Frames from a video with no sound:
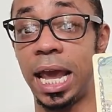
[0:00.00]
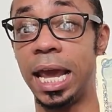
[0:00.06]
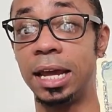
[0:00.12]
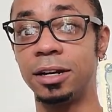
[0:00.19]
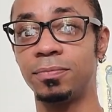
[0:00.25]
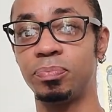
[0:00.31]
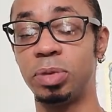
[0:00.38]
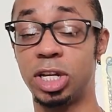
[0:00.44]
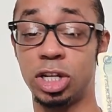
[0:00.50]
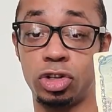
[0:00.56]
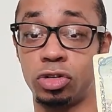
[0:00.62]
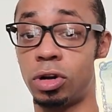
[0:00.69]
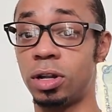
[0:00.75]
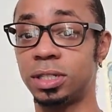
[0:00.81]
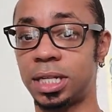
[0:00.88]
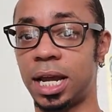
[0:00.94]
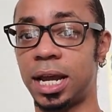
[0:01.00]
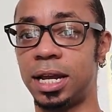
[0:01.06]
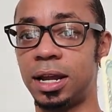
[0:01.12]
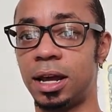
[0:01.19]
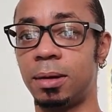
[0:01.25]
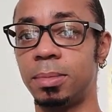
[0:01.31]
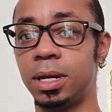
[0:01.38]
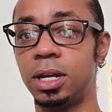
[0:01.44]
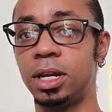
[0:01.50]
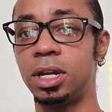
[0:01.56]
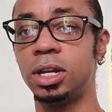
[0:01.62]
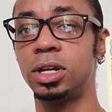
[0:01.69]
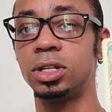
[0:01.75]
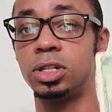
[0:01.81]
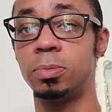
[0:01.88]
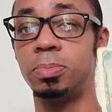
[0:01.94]
can't because you're all tied up
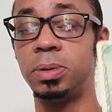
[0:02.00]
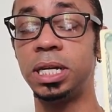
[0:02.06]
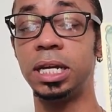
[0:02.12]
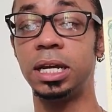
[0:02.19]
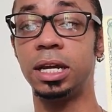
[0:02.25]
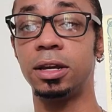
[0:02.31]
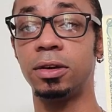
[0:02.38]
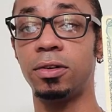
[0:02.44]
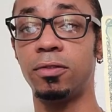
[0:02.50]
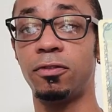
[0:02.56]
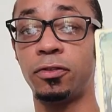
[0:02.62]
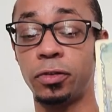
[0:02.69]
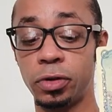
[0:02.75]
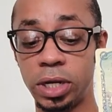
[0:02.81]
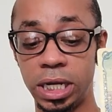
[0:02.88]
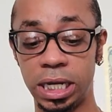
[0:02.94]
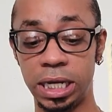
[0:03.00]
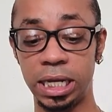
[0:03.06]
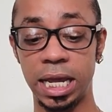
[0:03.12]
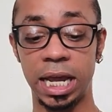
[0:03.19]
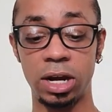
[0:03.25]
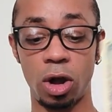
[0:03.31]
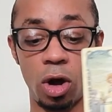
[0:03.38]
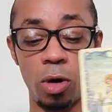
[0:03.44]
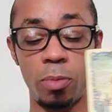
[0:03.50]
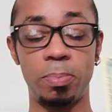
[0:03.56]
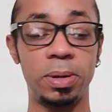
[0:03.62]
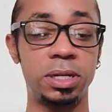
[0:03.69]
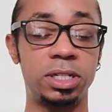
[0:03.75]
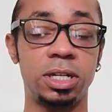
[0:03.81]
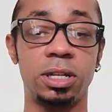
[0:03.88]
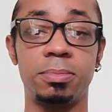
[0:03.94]
to being free and
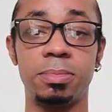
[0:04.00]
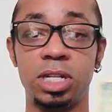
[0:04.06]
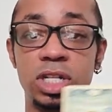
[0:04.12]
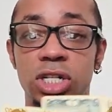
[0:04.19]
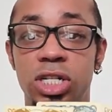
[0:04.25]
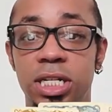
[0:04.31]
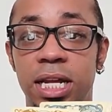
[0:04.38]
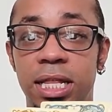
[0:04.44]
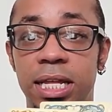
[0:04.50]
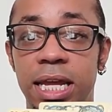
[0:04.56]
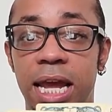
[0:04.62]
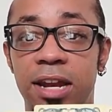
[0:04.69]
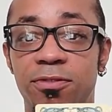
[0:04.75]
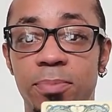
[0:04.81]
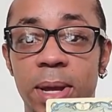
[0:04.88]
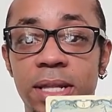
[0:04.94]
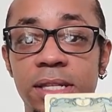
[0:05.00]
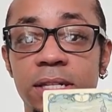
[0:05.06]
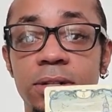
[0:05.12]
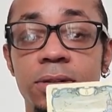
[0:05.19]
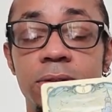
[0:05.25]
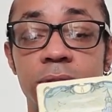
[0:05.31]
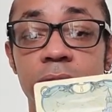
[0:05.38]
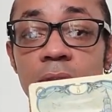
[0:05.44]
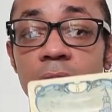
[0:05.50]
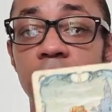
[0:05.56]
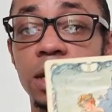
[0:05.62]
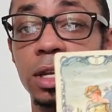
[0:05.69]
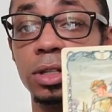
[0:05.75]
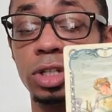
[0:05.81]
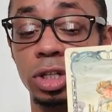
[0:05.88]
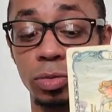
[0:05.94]
open to the magician and the eight of pentacles
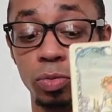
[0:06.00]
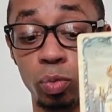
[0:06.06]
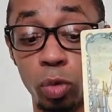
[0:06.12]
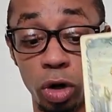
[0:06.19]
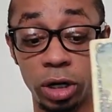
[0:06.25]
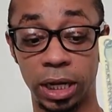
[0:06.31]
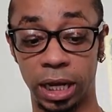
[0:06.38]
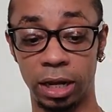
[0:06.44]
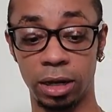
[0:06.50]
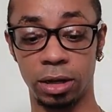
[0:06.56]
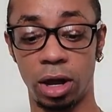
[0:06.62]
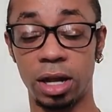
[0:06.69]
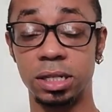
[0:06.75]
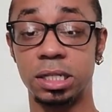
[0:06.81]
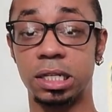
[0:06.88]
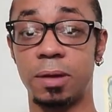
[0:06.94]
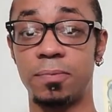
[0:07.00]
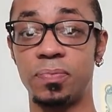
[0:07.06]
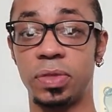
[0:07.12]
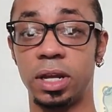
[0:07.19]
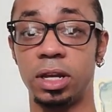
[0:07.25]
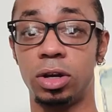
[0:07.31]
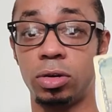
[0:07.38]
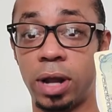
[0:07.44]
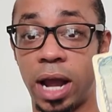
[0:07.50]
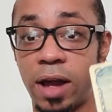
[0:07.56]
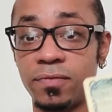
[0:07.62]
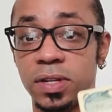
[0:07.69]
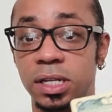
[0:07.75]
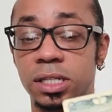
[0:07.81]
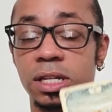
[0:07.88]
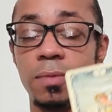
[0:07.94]
to working on something,
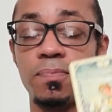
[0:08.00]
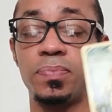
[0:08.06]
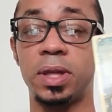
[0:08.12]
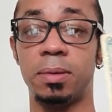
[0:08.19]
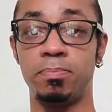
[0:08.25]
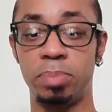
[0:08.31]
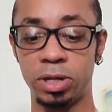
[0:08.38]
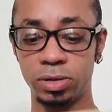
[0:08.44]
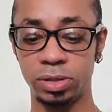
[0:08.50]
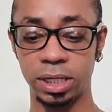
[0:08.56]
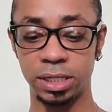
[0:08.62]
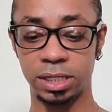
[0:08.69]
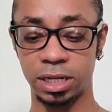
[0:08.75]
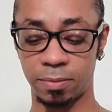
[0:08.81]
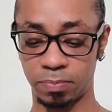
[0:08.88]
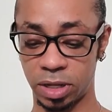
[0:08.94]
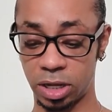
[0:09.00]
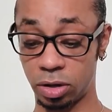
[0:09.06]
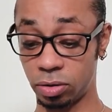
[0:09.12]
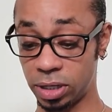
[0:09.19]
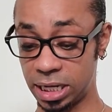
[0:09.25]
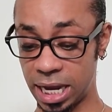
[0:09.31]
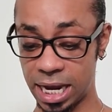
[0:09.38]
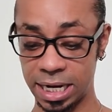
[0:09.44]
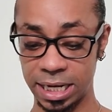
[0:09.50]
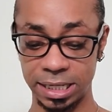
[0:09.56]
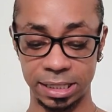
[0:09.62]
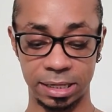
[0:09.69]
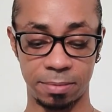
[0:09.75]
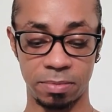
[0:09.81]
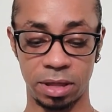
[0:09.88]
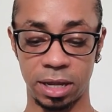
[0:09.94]
crafting something, building something, creating
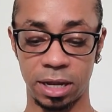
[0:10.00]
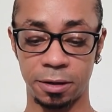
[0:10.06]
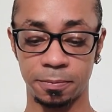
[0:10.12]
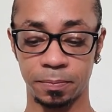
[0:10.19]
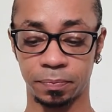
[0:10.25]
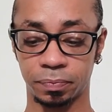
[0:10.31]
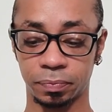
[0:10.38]
something,